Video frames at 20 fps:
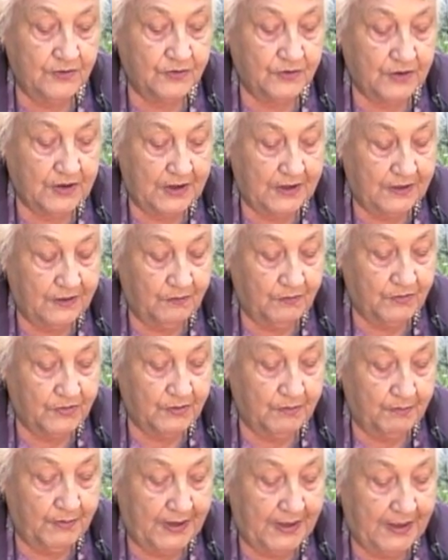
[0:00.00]
together
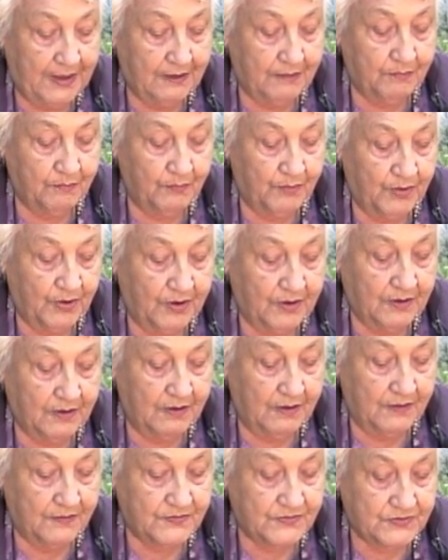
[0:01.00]
with a black
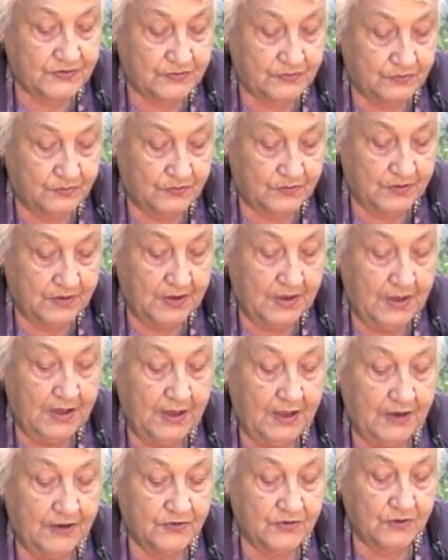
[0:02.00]
broadcloth suit
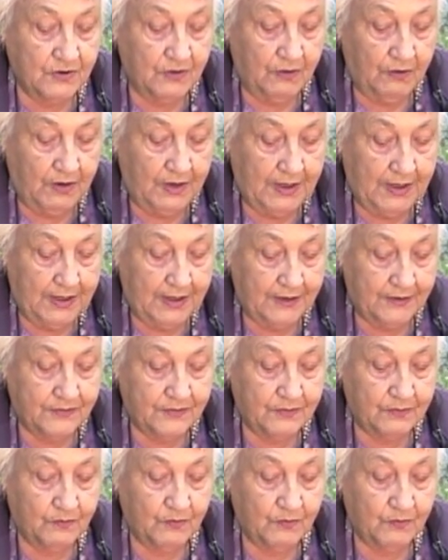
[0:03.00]
and tall hat,